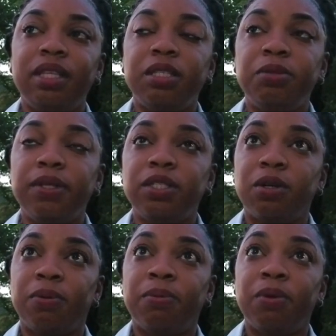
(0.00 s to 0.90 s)
spend
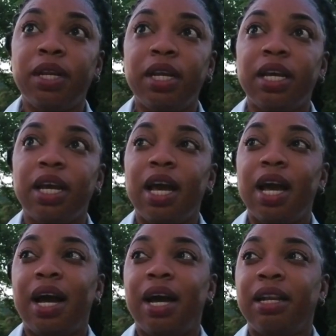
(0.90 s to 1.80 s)
some money,
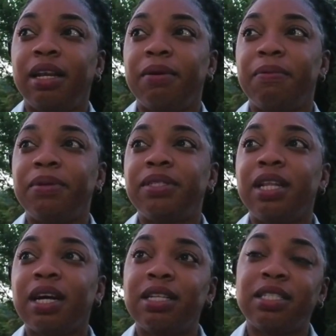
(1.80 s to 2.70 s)
and we
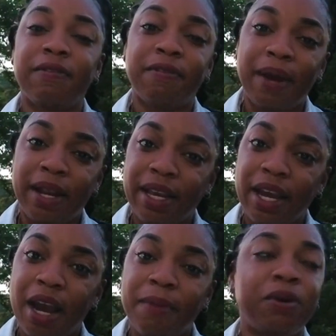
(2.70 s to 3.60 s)
still can start for the
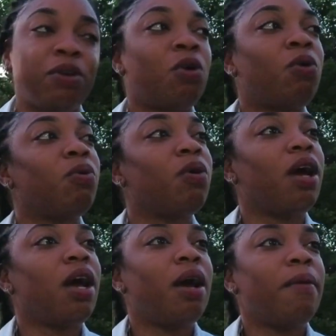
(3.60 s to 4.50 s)
car, but no,
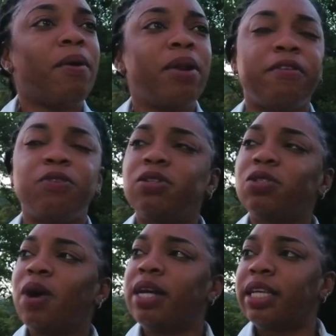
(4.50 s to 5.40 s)
I wanna just
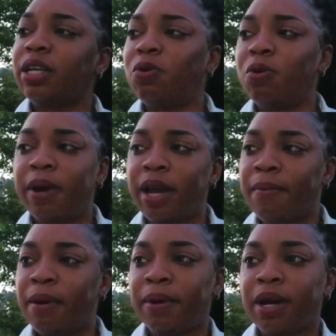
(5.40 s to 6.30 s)
go and take it Uber, yeah,
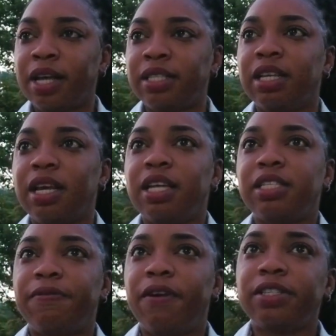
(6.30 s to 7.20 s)
man, because
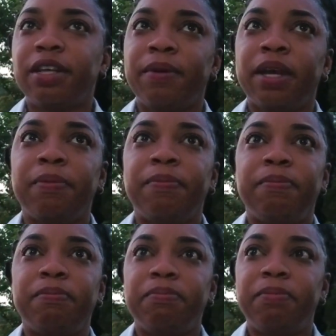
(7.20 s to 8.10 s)
say for instance I get
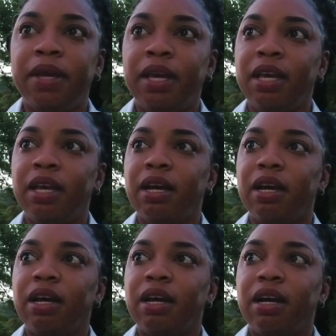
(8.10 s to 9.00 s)
pay
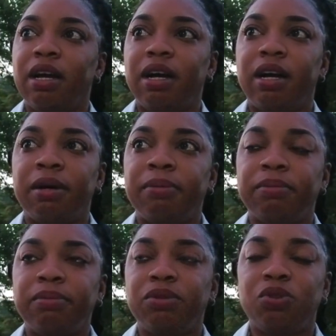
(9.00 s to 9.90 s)

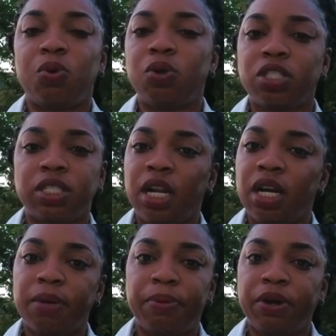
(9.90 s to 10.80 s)

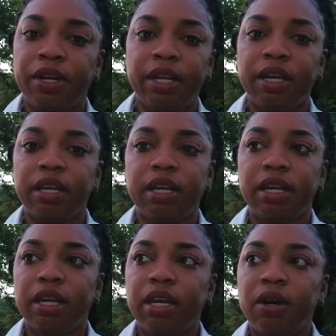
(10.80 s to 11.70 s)
$200 per day.
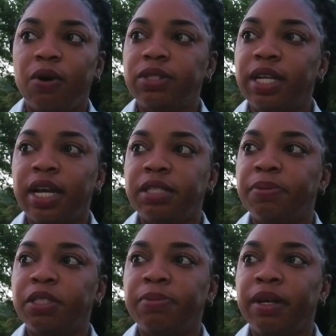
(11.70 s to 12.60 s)
Out of that
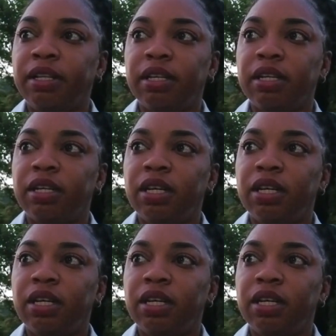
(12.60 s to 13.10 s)
I spend